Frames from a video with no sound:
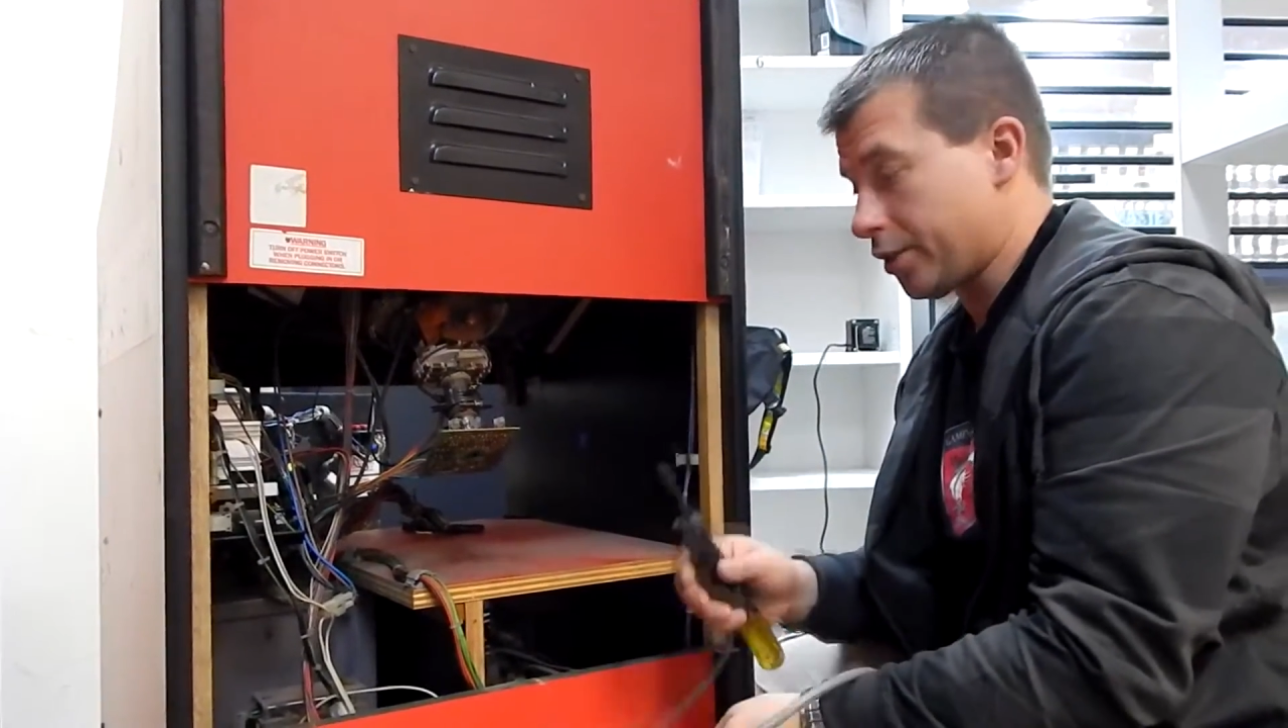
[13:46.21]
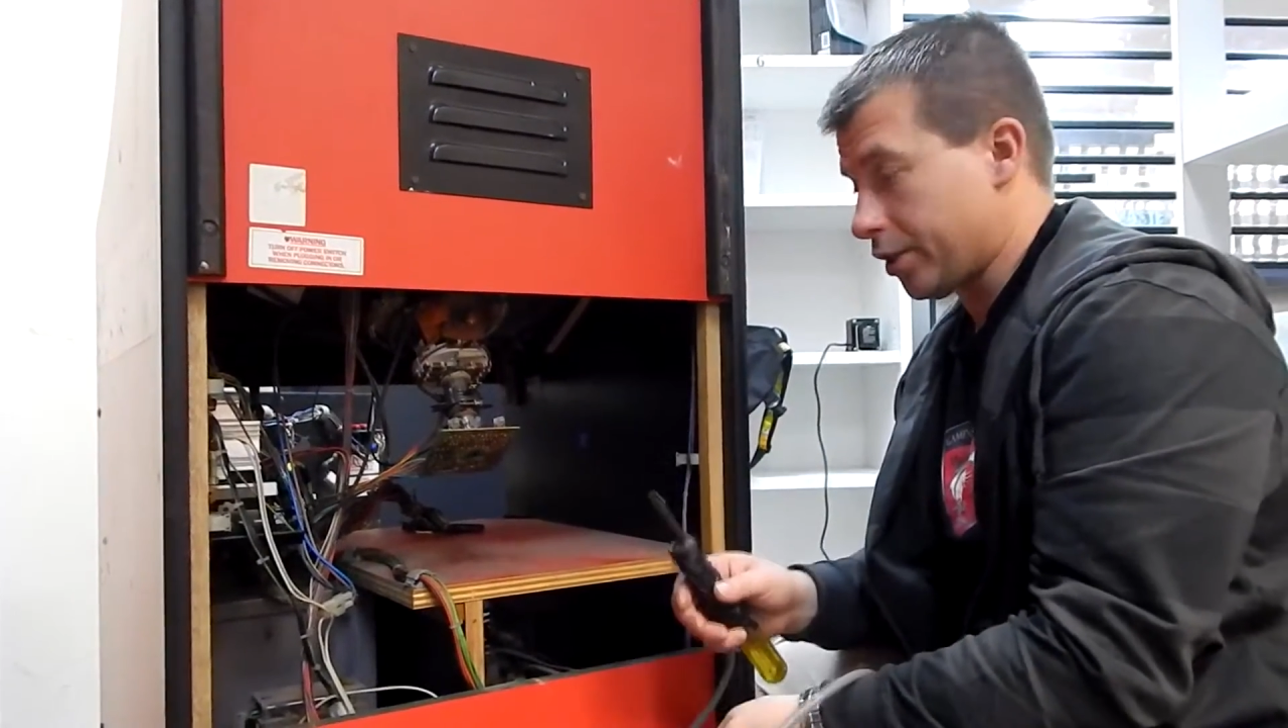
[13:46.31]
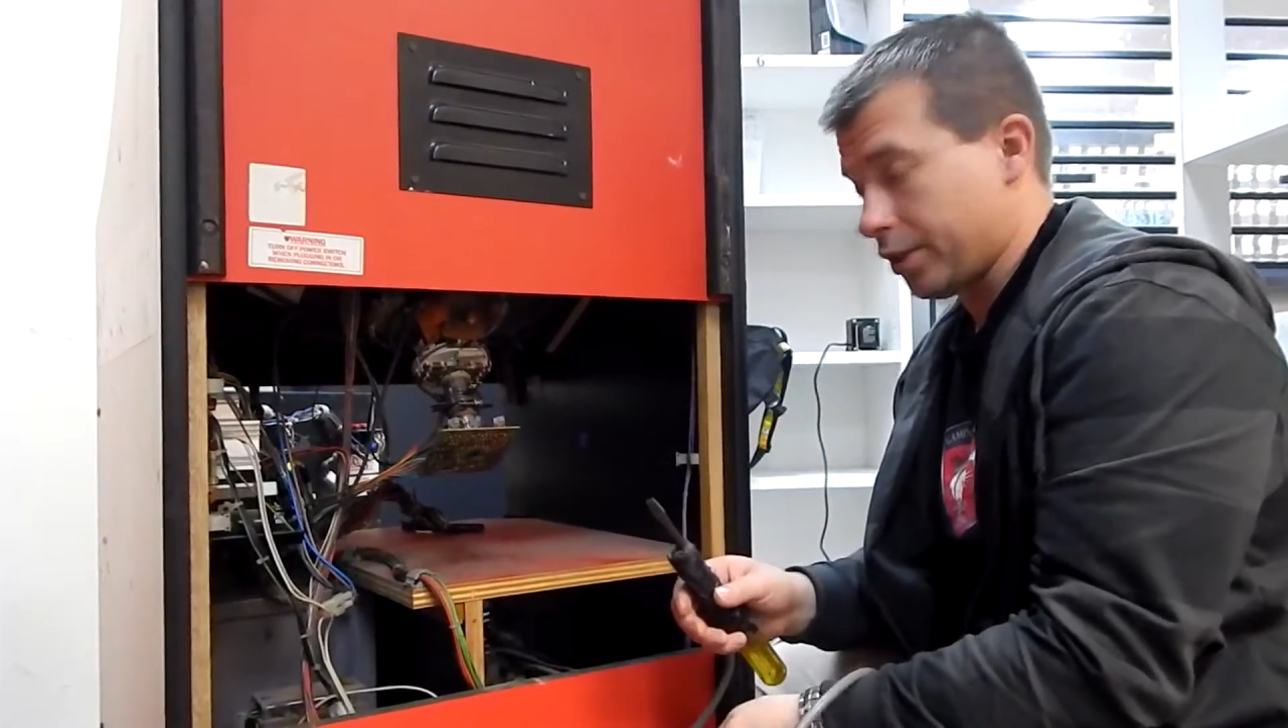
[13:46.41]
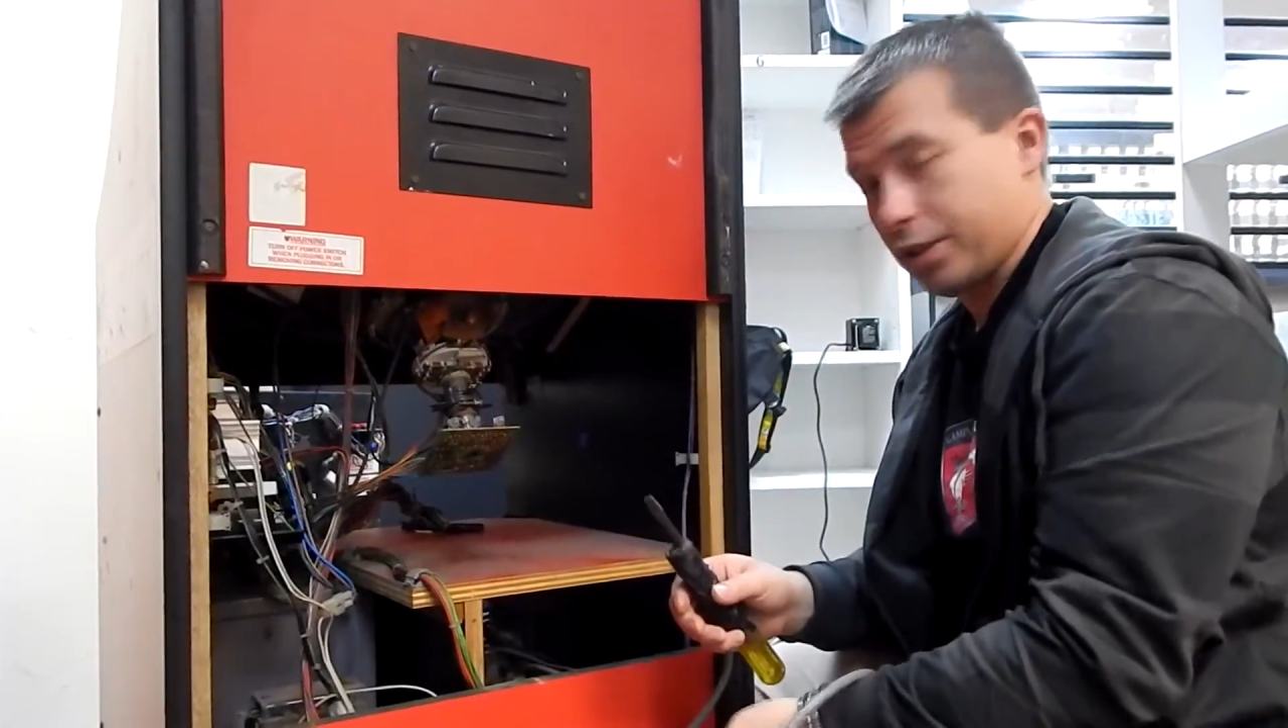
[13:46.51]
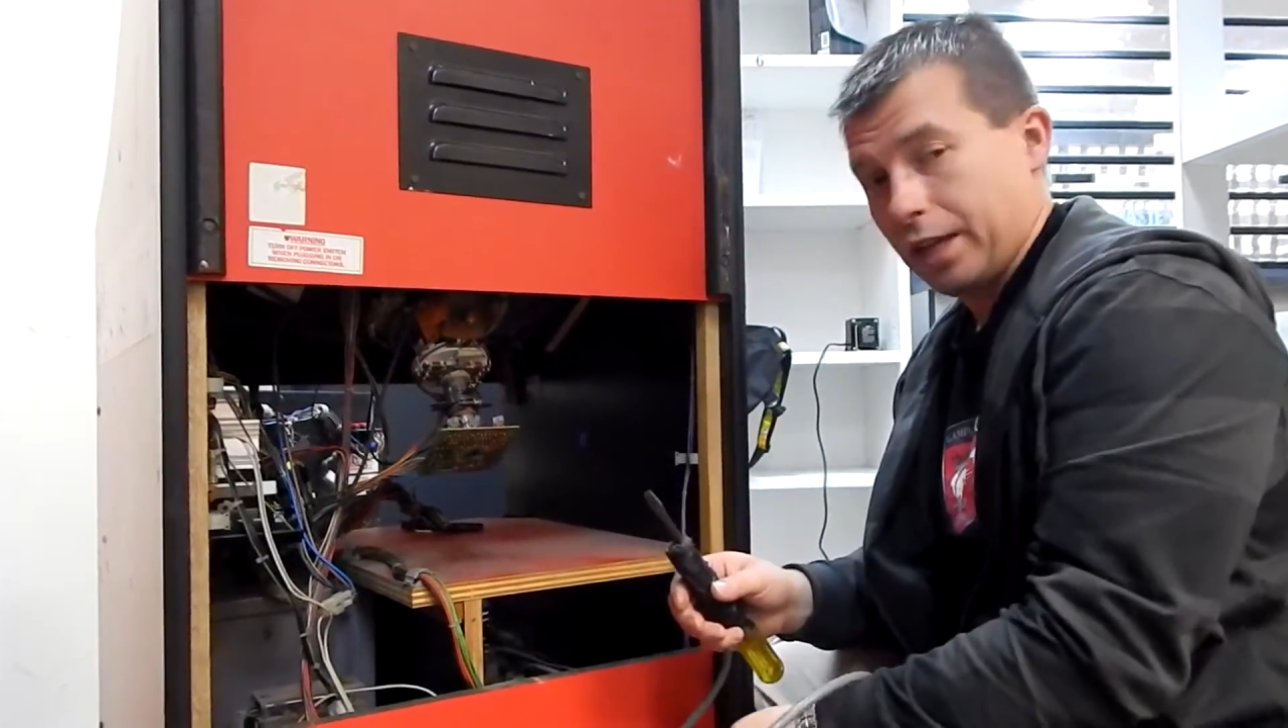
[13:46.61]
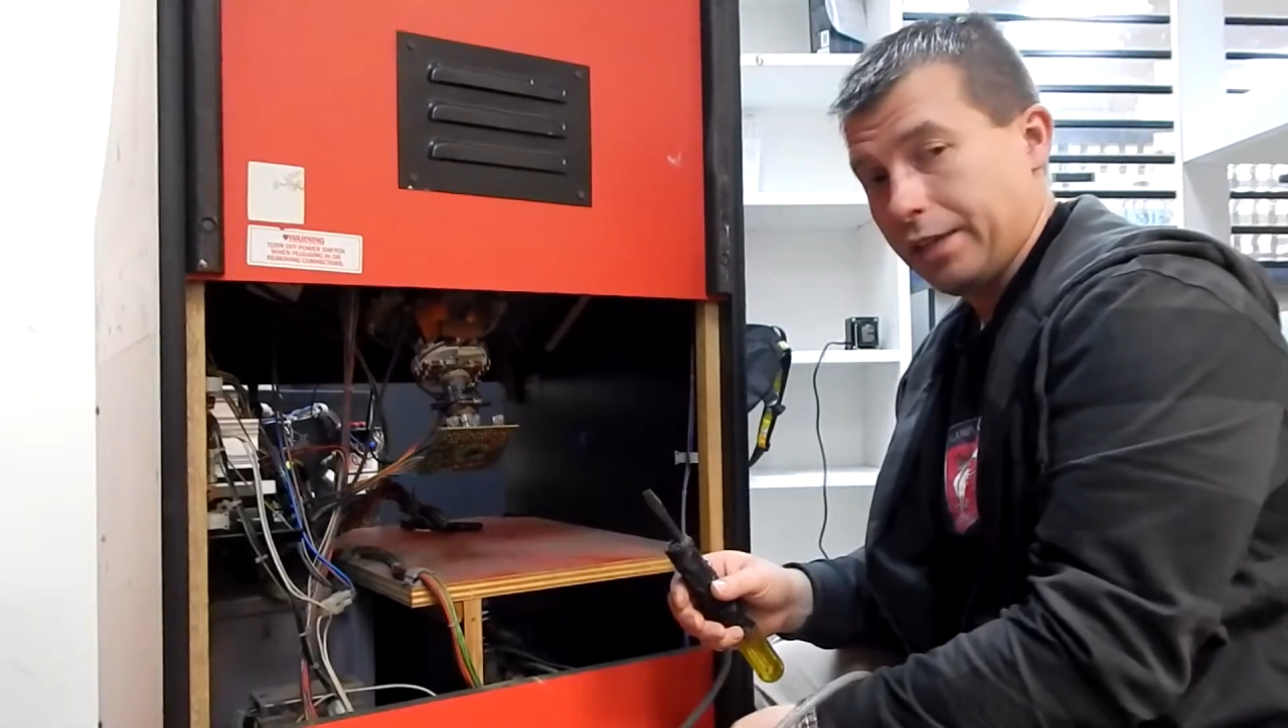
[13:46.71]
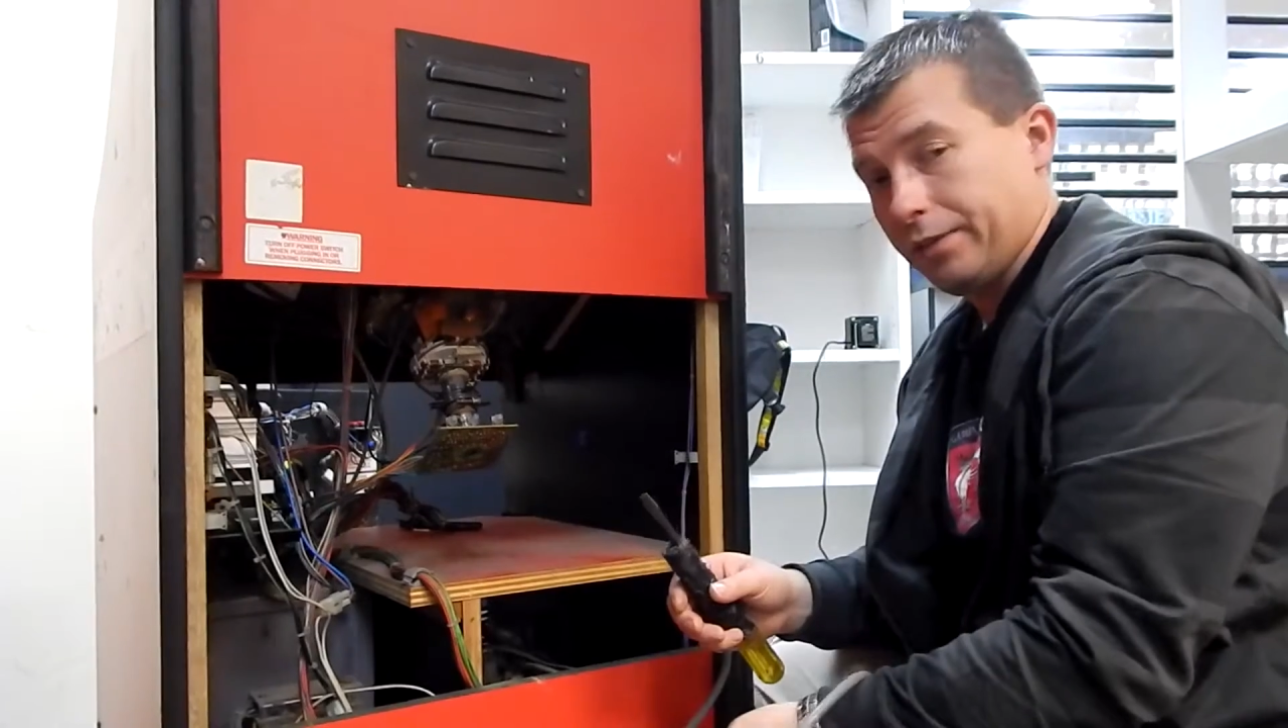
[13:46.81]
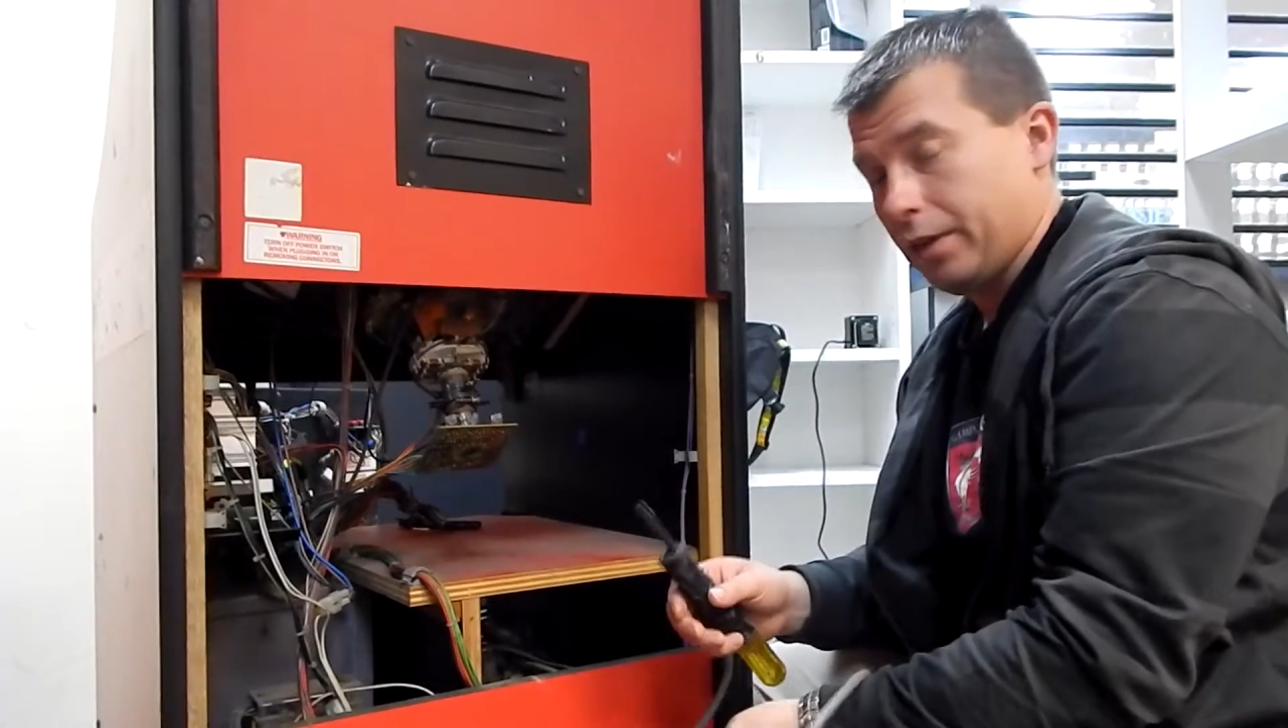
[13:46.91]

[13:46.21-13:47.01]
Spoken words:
it's safe.